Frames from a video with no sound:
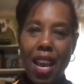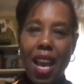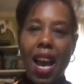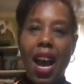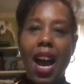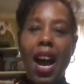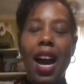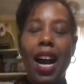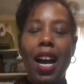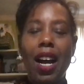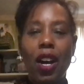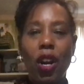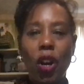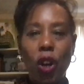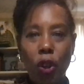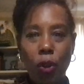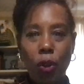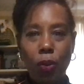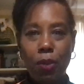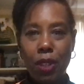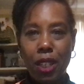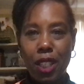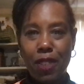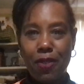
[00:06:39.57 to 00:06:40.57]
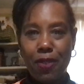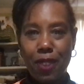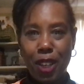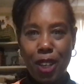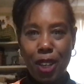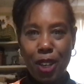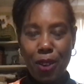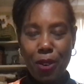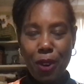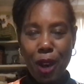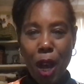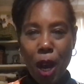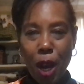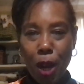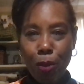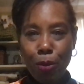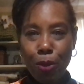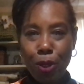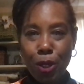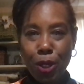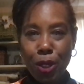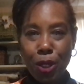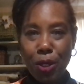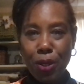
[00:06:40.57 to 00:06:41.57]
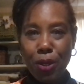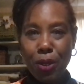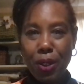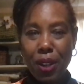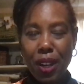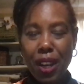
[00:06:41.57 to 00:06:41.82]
I hope this video helped you.